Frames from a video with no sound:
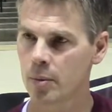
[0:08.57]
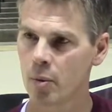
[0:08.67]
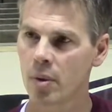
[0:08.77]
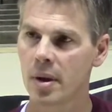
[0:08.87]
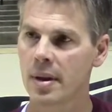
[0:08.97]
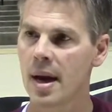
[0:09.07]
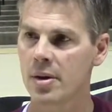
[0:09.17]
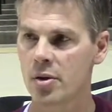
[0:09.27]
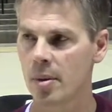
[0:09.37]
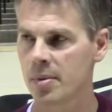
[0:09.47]
But really,
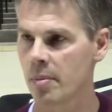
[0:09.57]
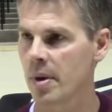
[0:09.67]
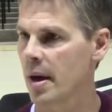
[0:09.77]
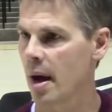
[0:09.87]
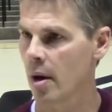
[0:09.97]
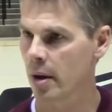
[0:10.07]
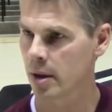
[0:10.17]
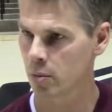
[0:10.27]
that trip to me, Harry,